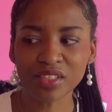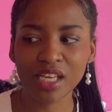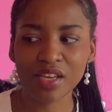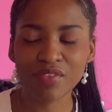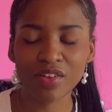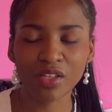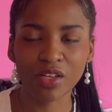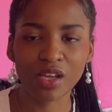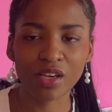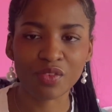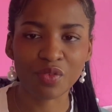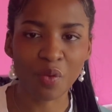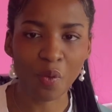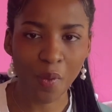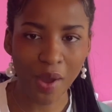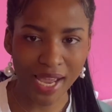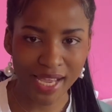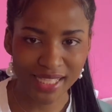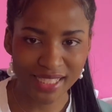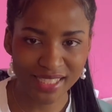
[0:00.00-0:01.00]
give a lot of
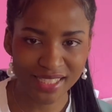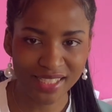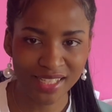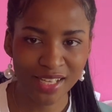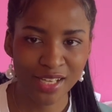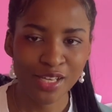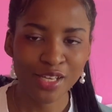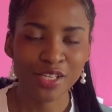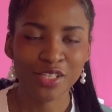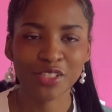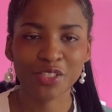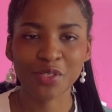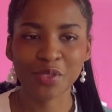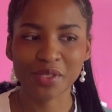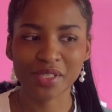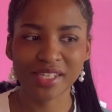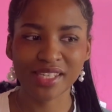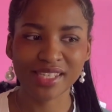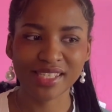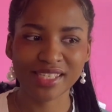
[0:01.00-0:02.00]
weight to
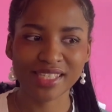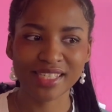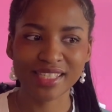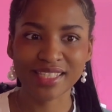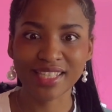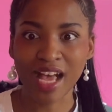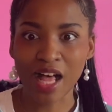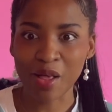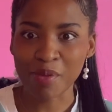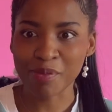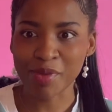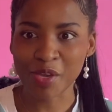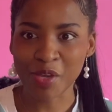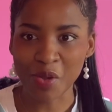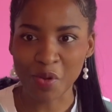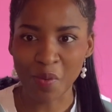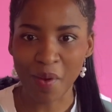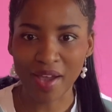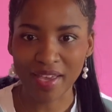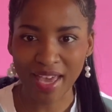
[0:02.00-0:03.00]
these tell me
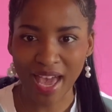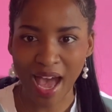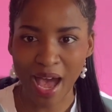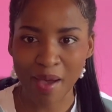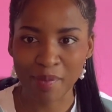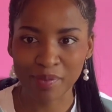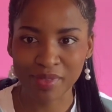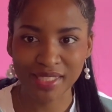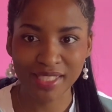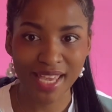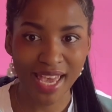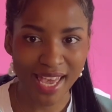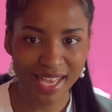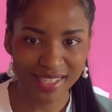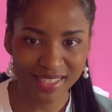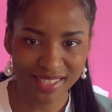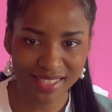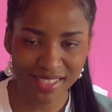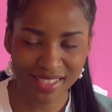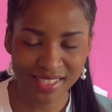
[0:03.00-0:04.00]
who I am
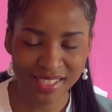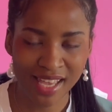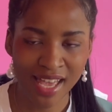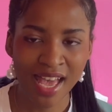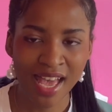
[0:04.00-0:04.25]
tests.